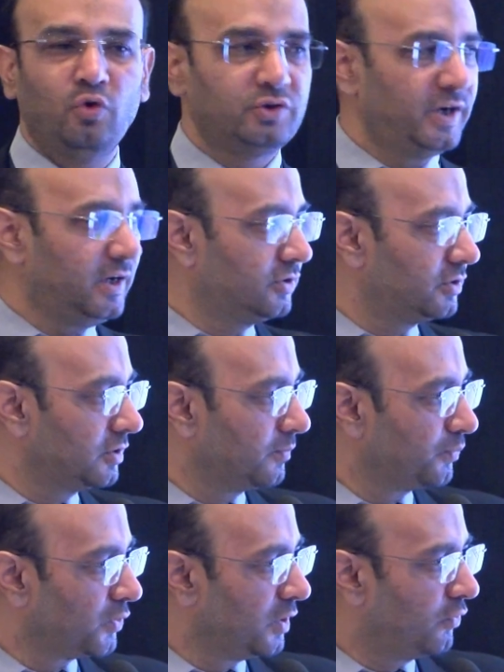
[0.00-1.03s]
sets
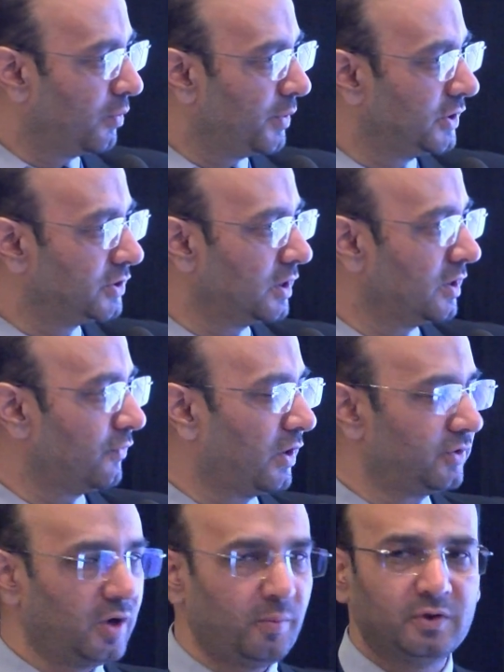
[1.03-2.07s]
information. For
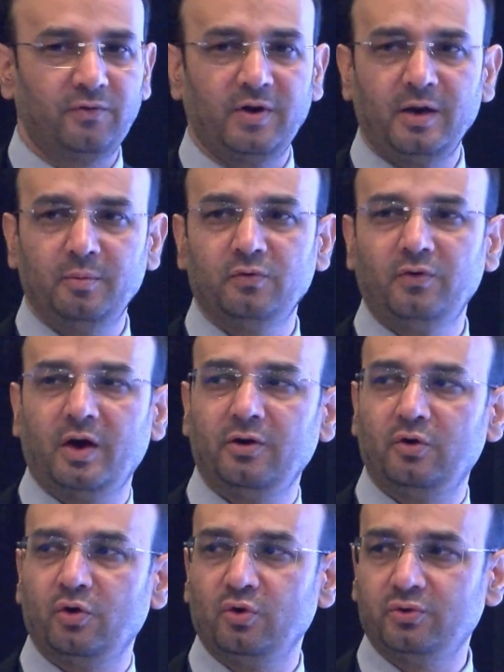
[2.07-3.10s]
example, the variables we are
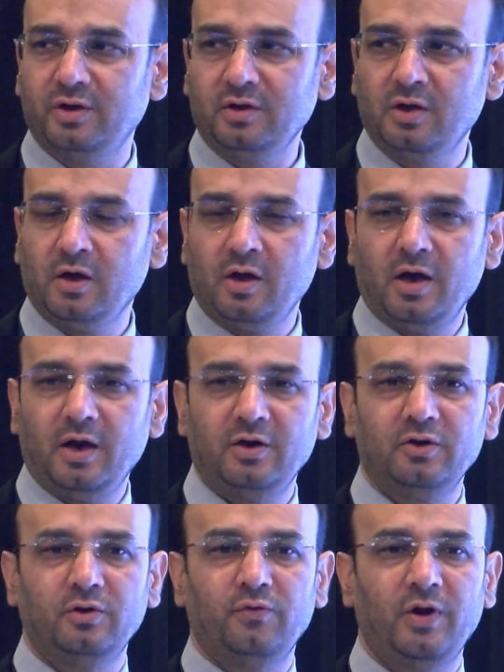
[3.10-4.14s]
introducing, and it
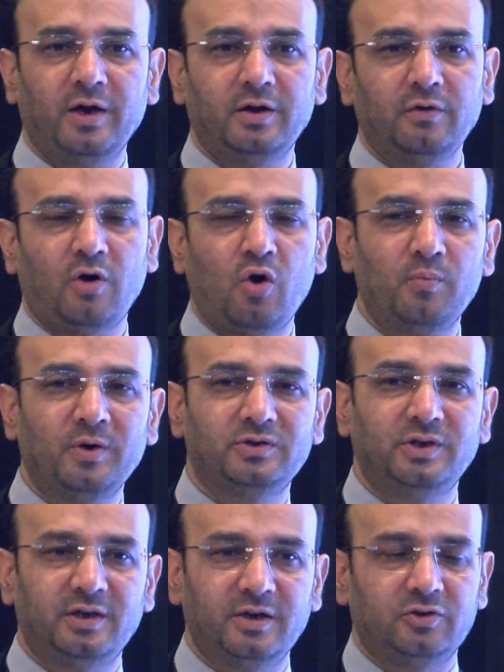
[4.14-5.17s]
is reflecting how much
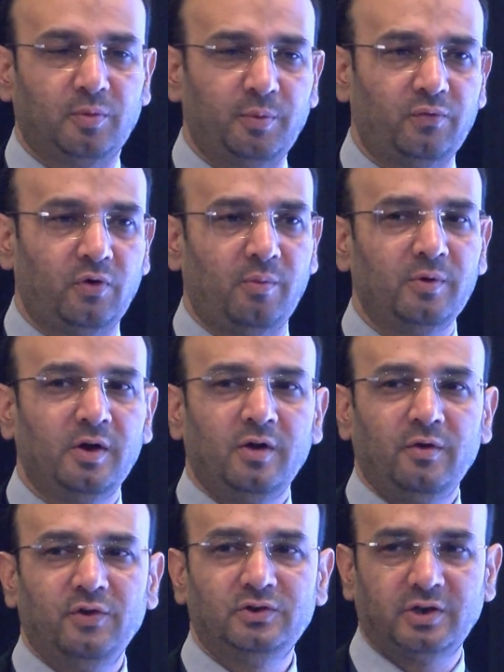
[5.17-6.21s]
data is coming from
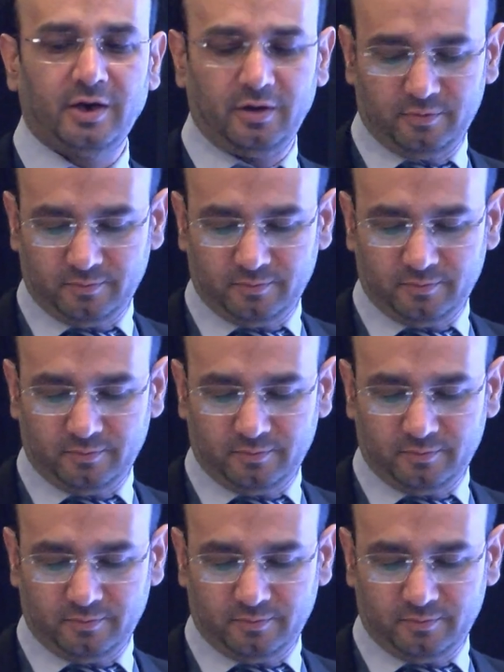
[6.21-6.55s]
which side.